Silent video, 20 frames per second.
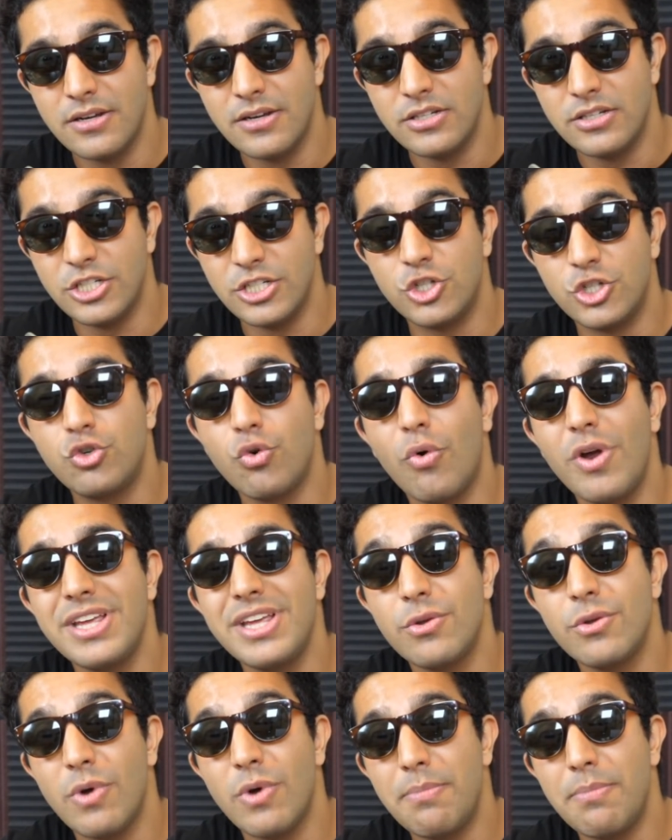destroying
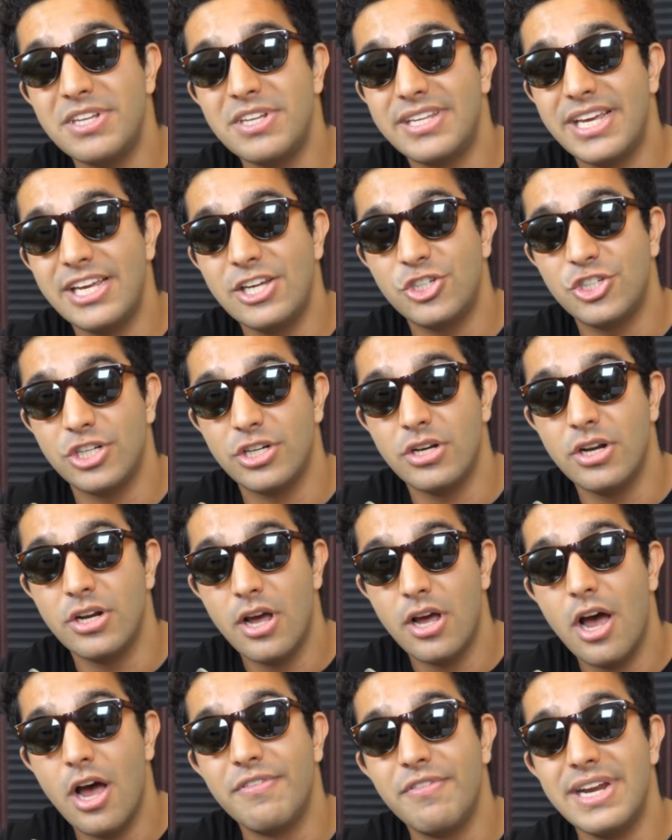the reputation
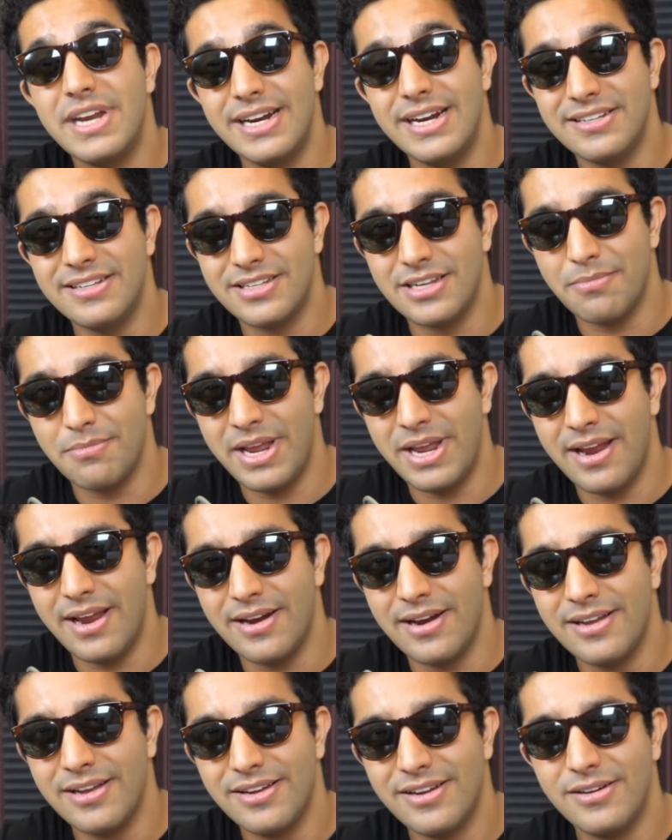of an innocent
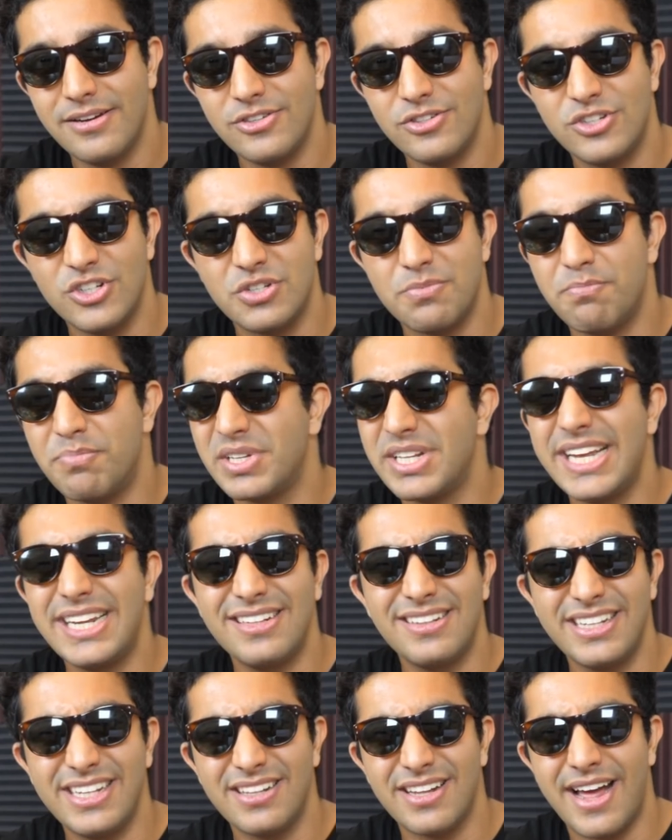man, just
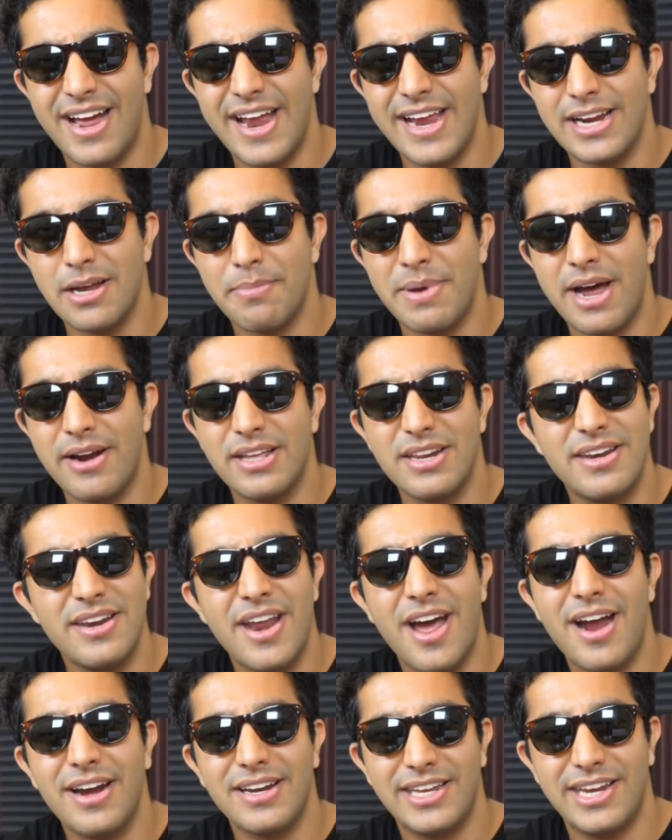blatantly lying about it,
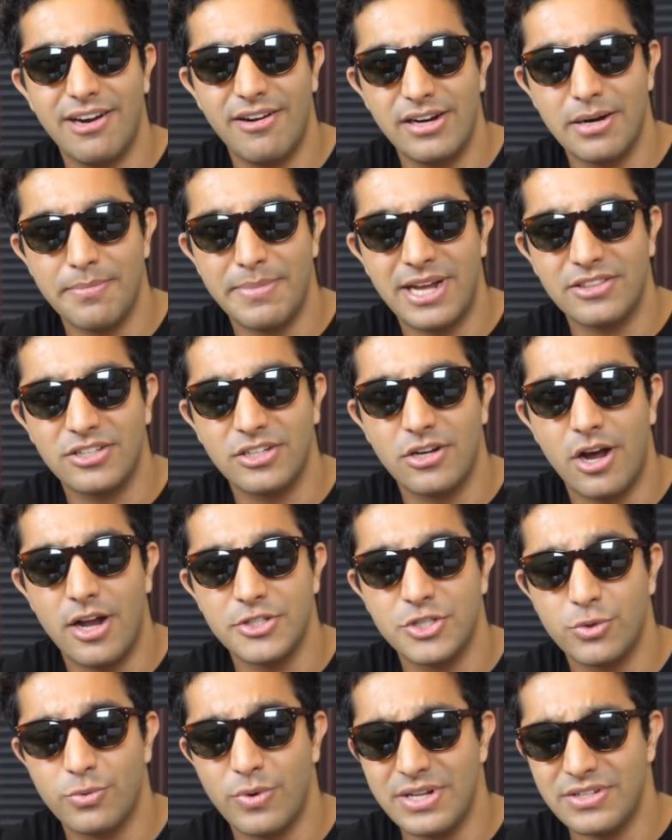not caring about the
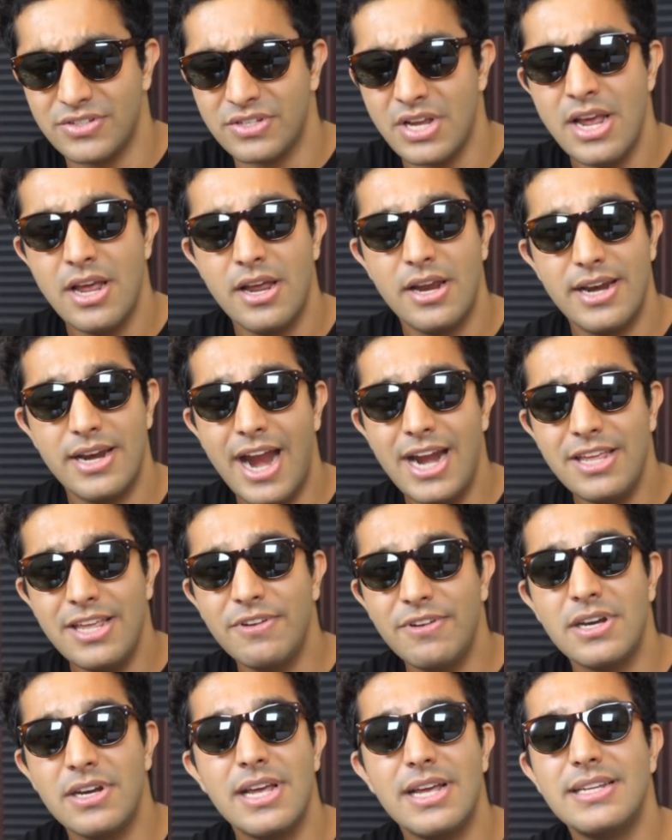consequences, not
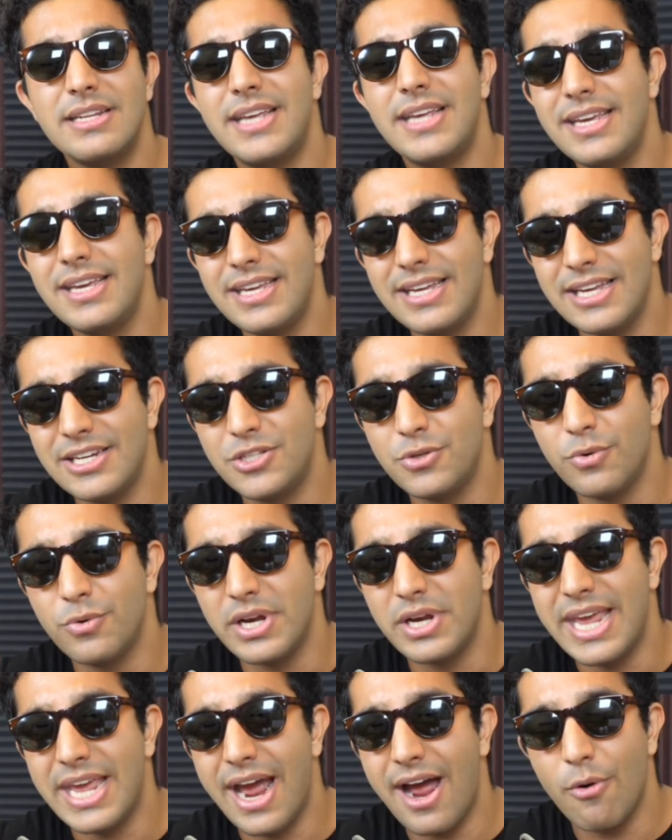even taking into
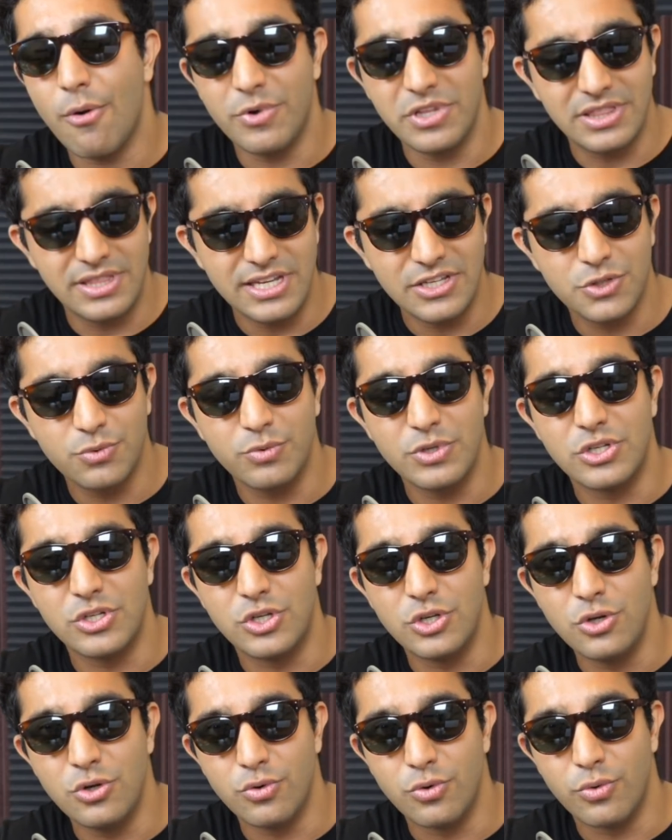account what this would
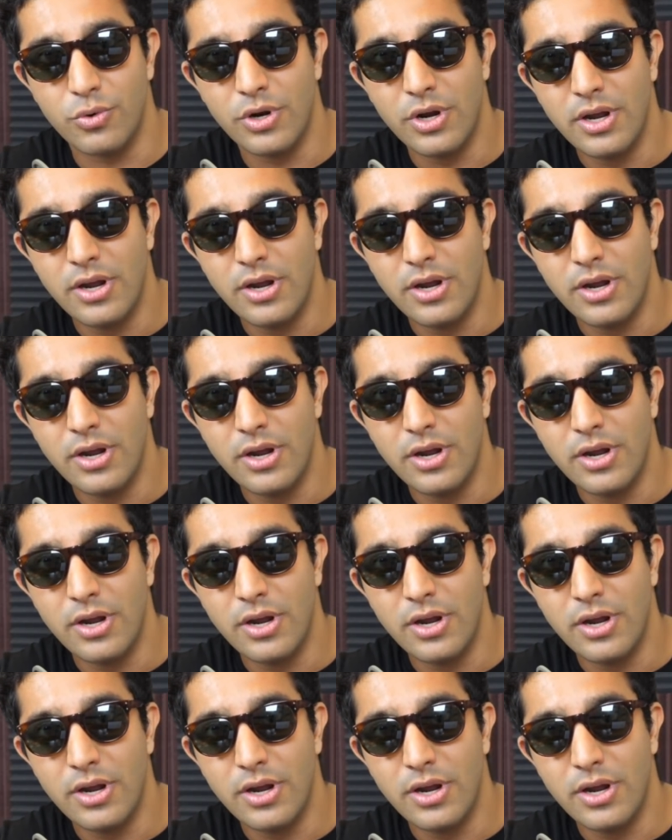do,